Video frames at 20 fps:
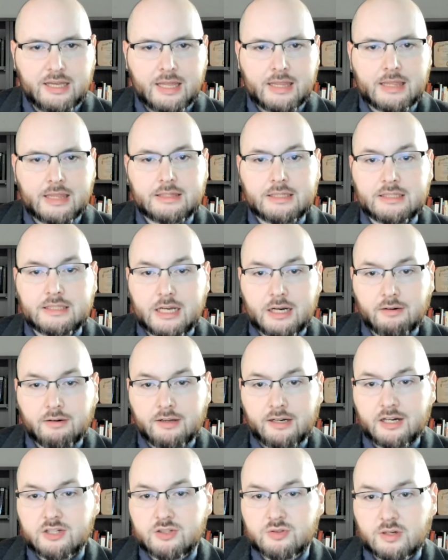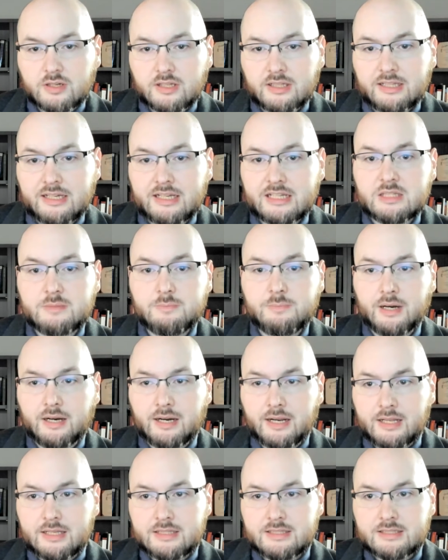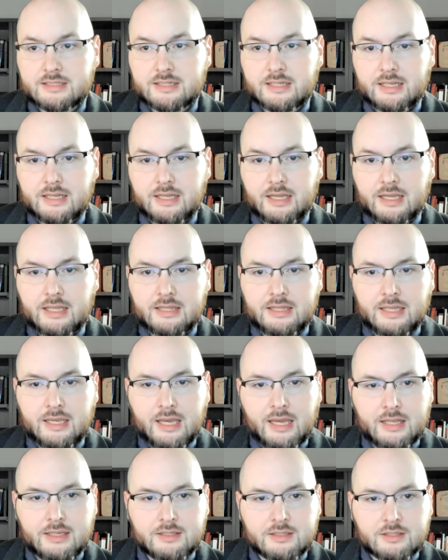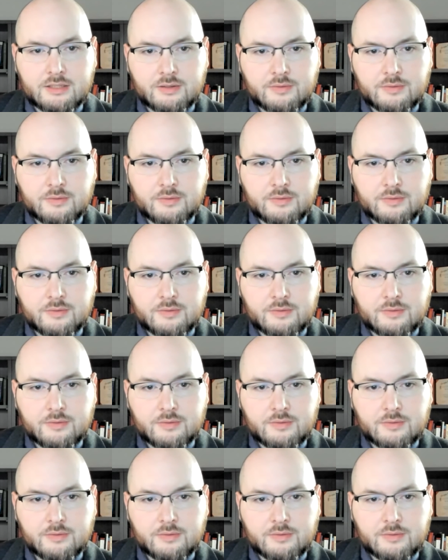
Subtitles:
that the narrator and Strickland experience in the end.